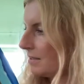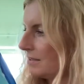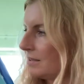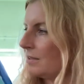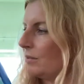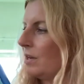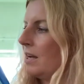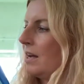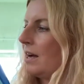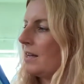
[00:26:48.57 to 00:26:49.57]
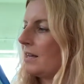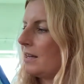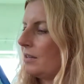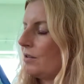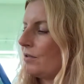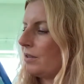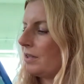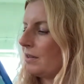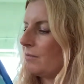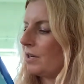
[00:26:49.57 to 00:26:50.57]
So North
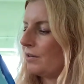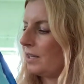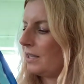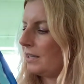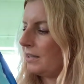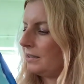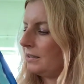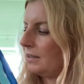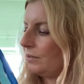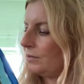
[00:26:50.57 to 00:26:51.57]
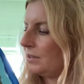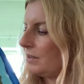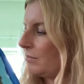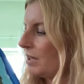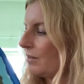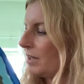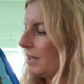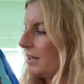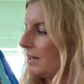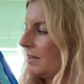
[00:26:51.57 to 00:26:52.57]
America, South
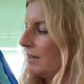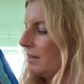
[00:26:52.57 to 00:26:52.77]
America,